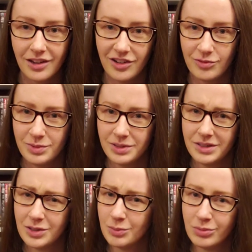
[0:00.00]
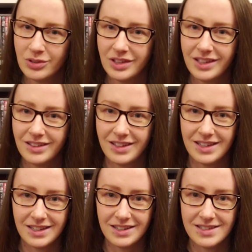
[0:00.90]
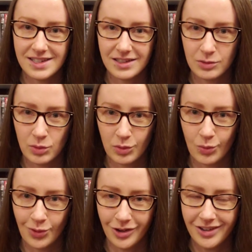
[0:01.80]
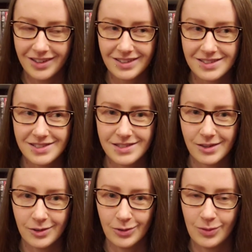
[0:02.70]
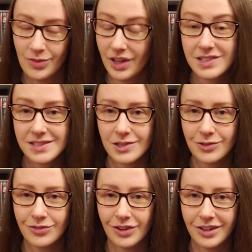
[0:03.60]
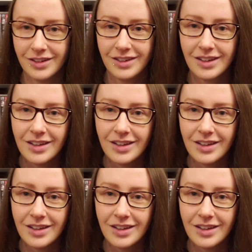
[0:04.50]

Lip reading: I have been completely inundated with work, so that's no fun.